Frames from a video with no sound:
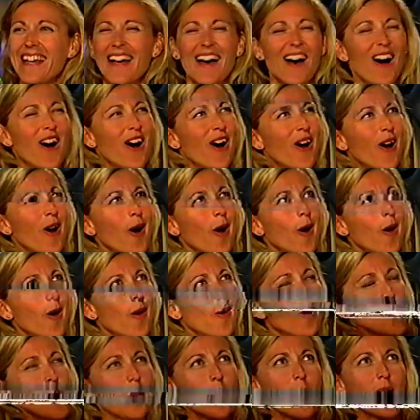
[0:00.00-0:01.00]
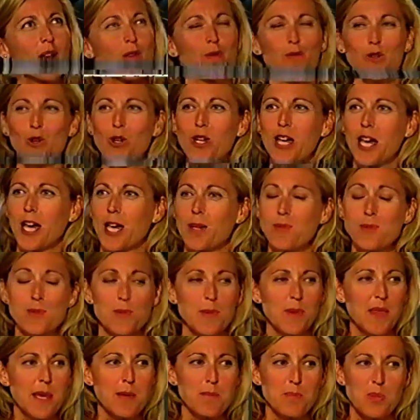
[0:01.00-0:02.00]
uh, won a few games,
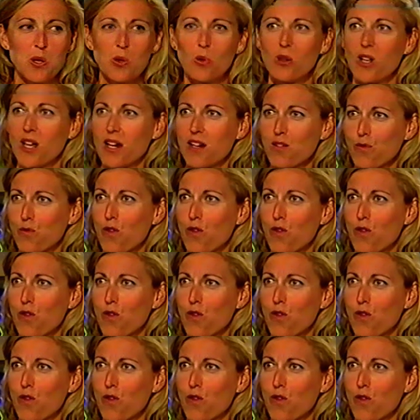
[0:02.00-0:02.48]
but they built like a